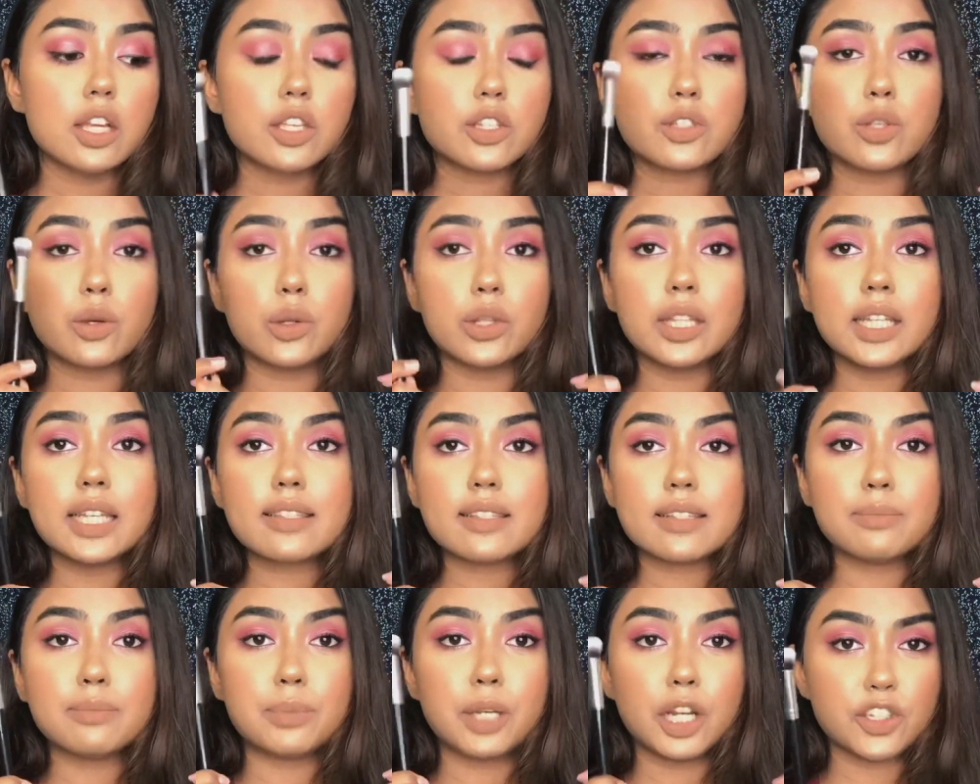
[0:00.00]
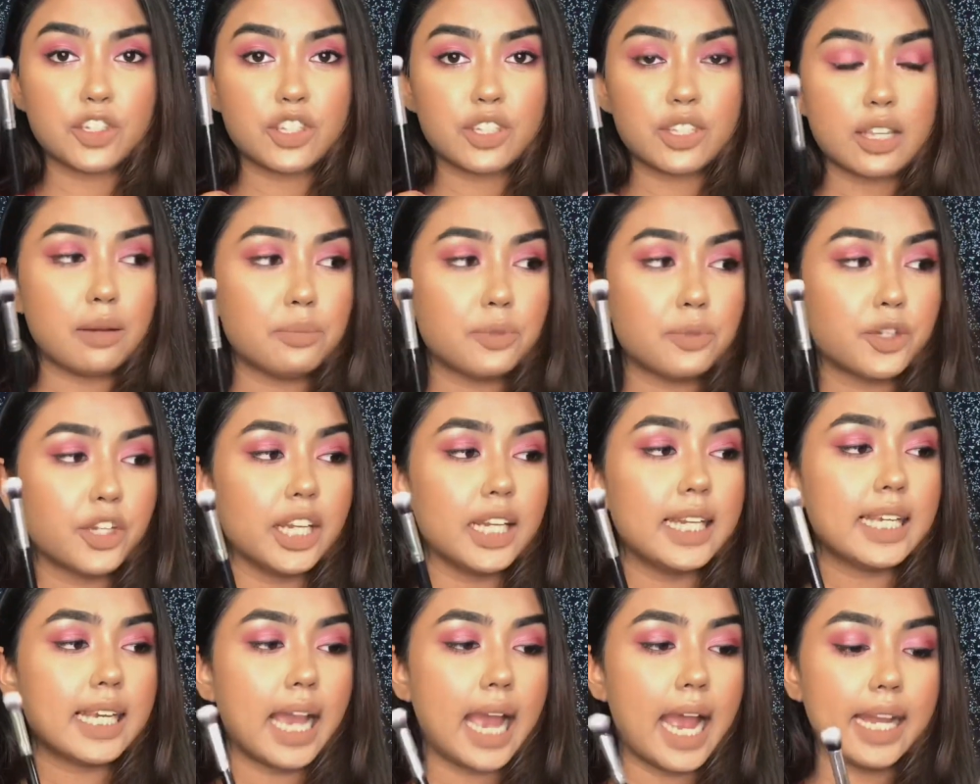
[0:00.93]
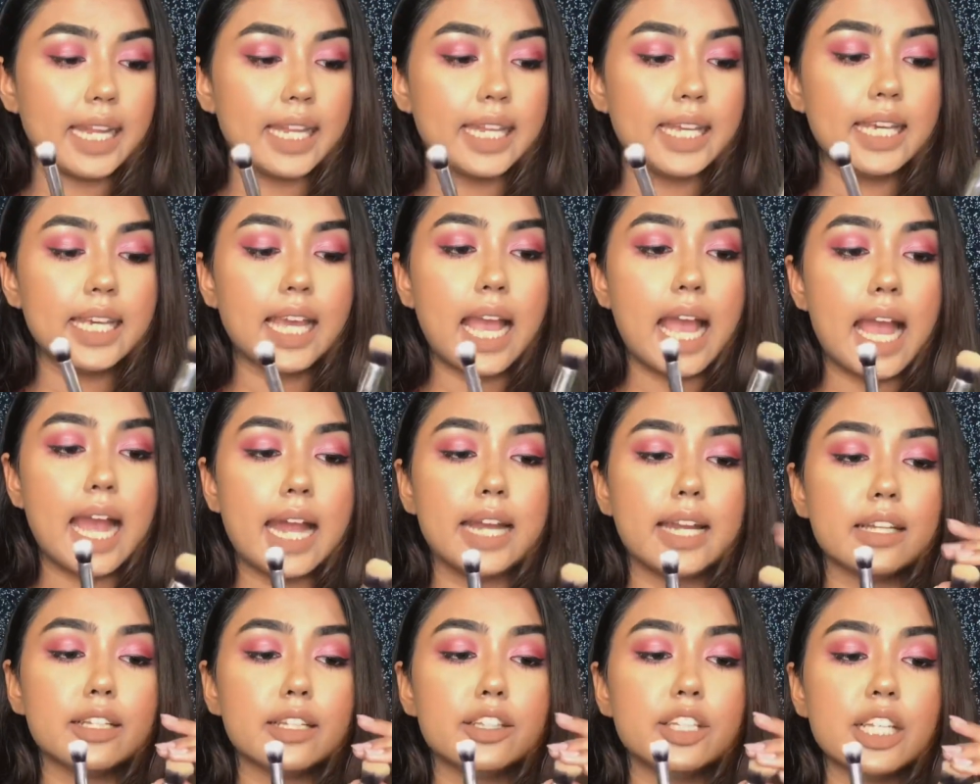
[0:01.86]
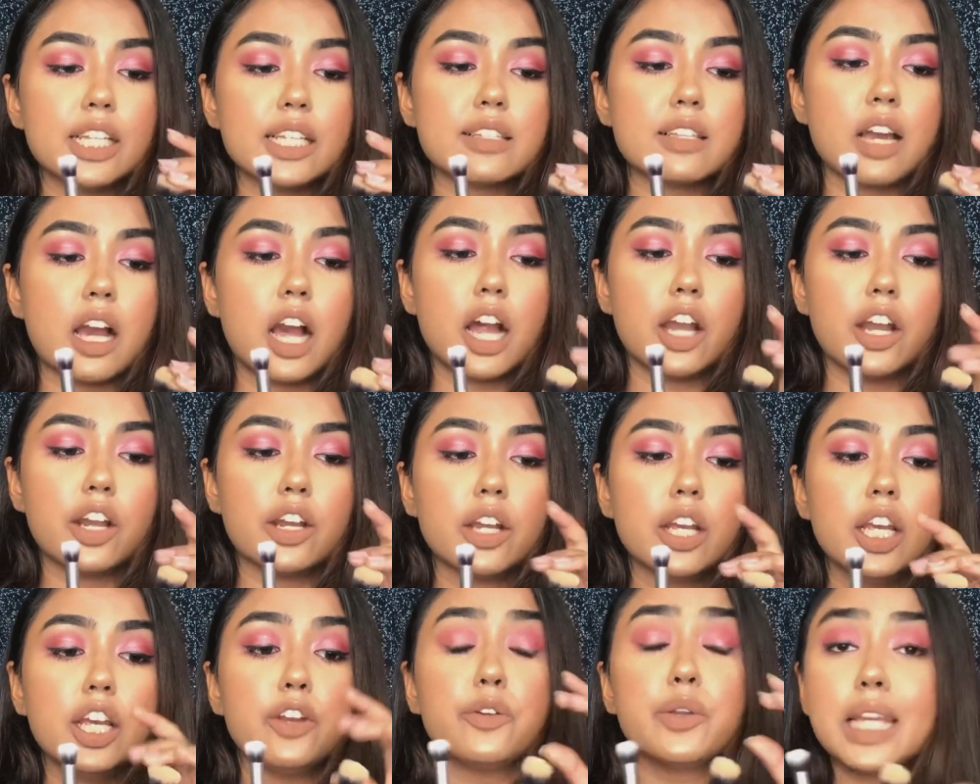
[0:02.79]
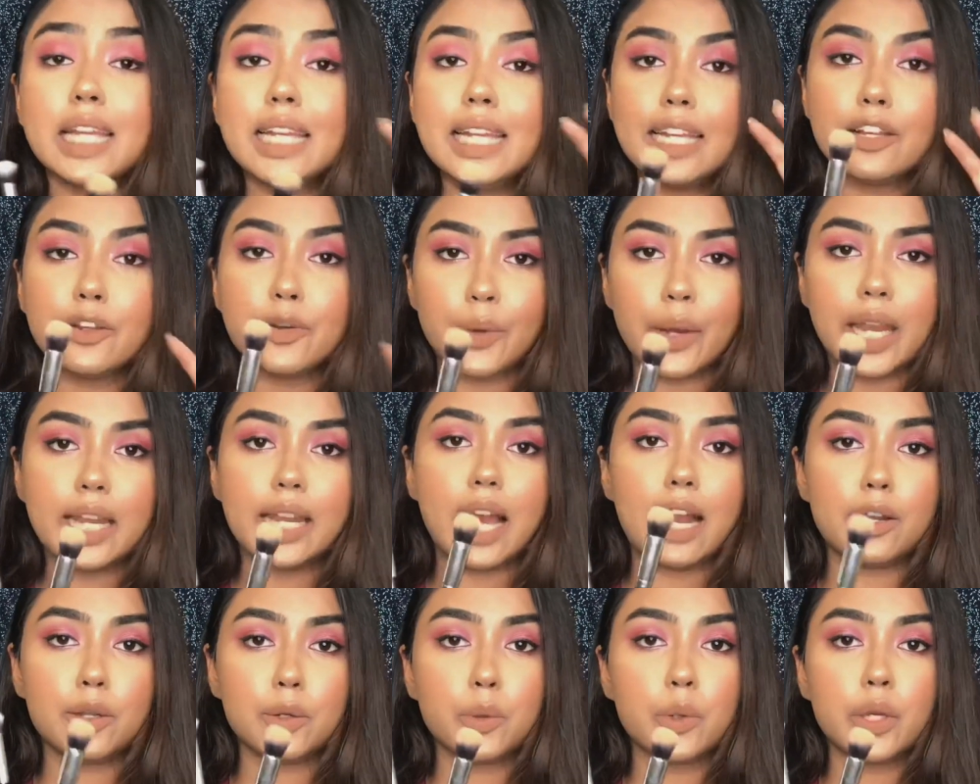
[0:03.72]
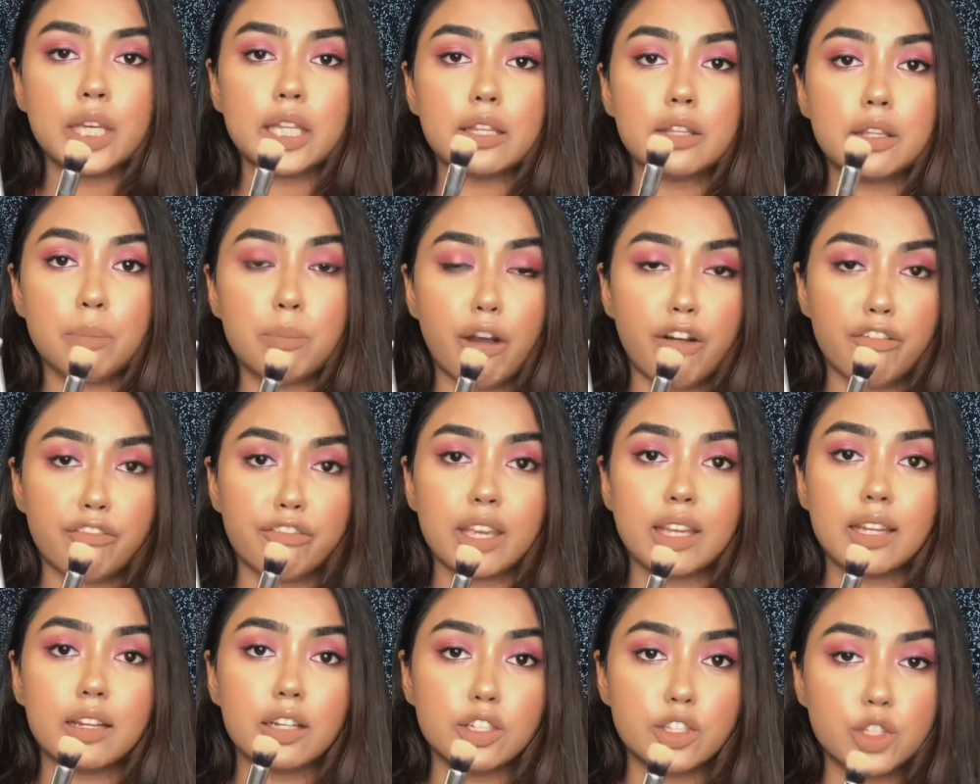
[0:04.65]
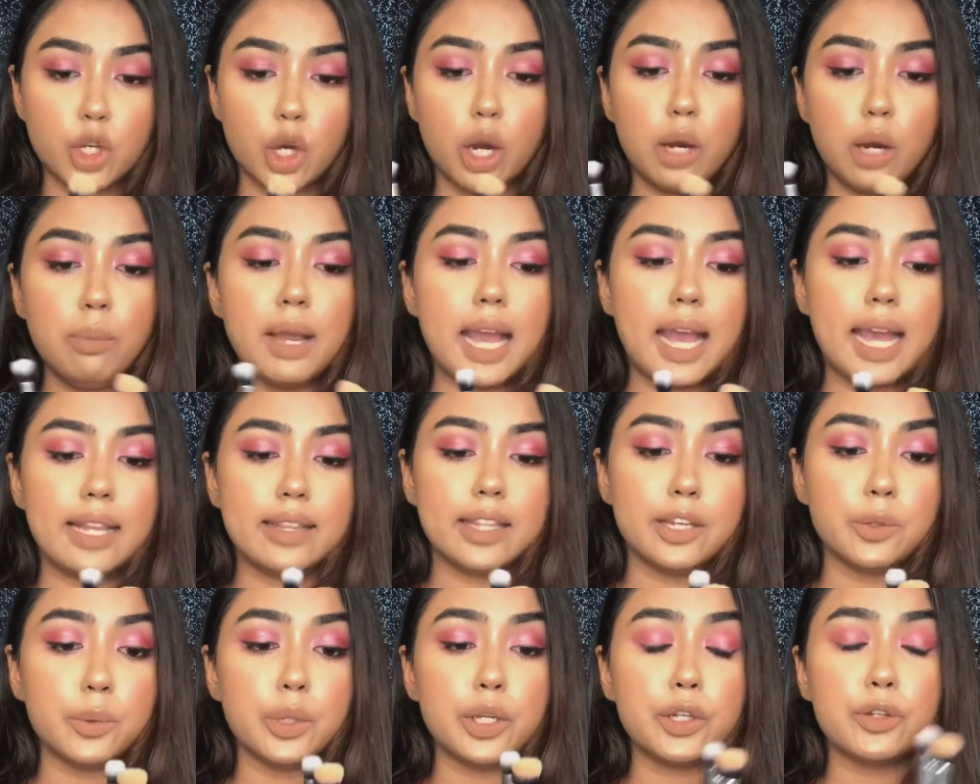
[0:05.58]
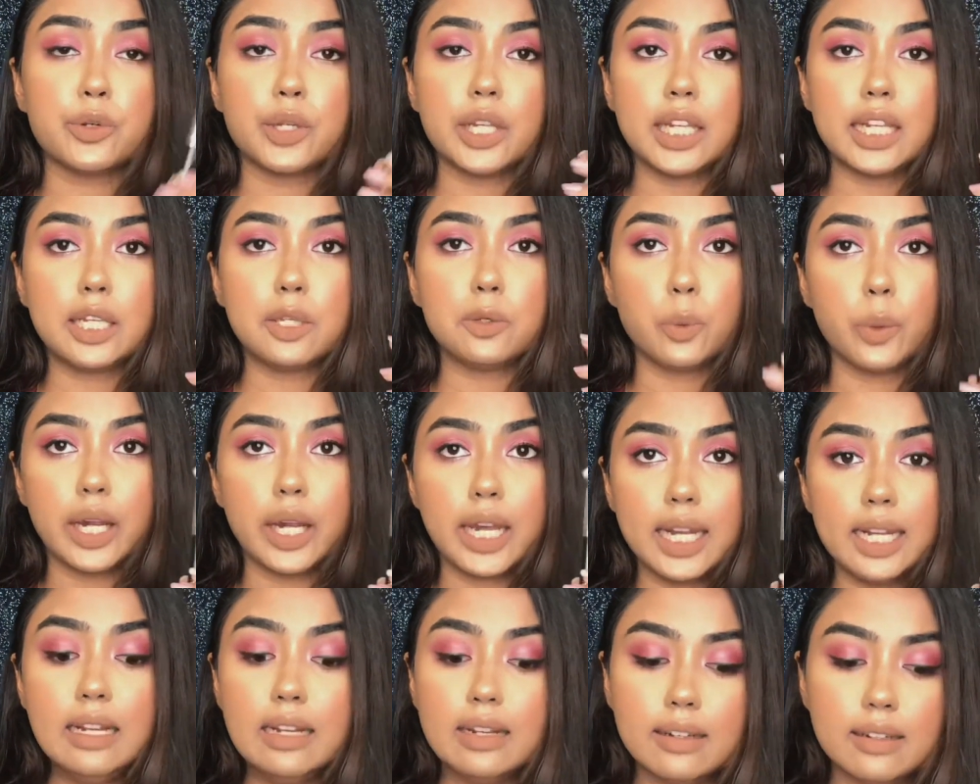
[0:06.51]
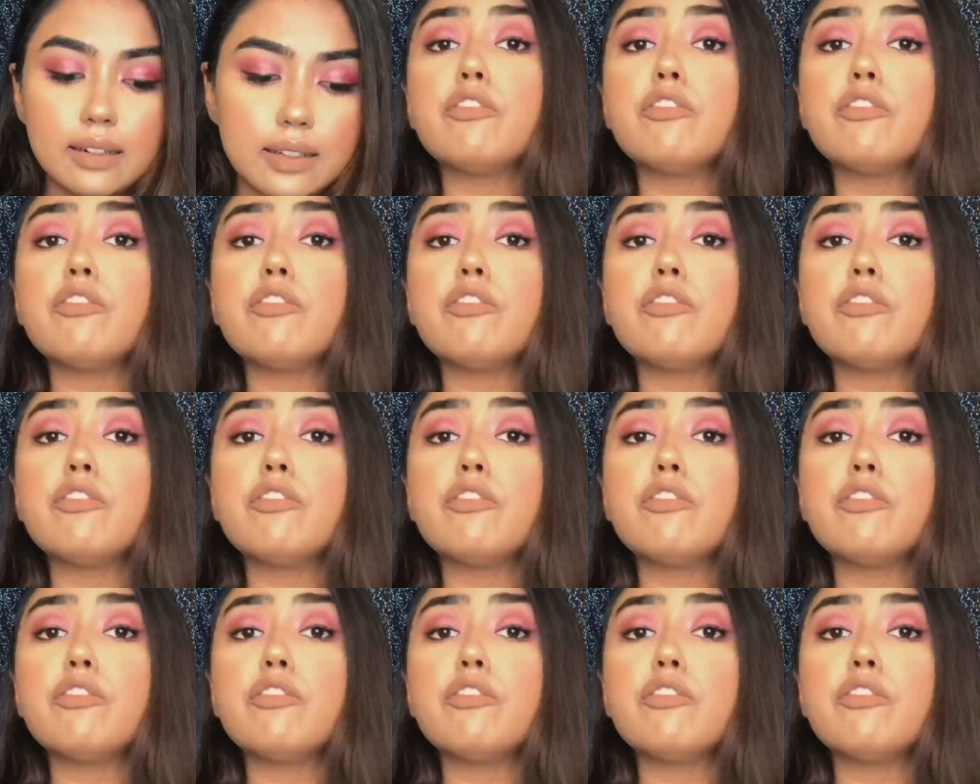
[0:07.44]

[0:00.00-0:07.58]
So these brushes come really handy, and these are really great at doing the buffing job, and they do it really well.